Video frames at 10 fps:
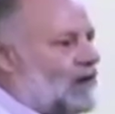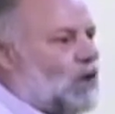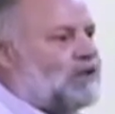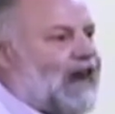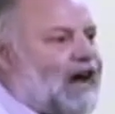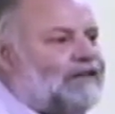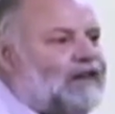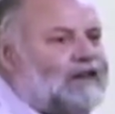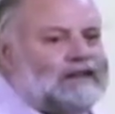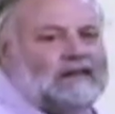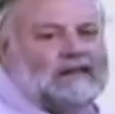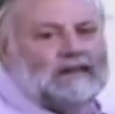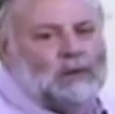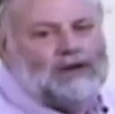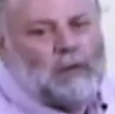goes down there
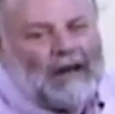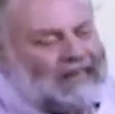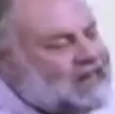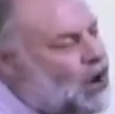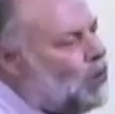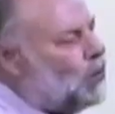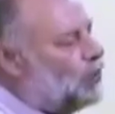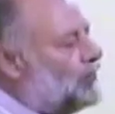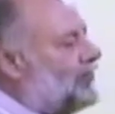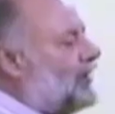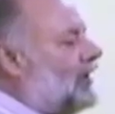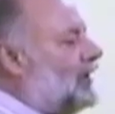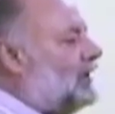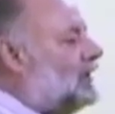with what he knows.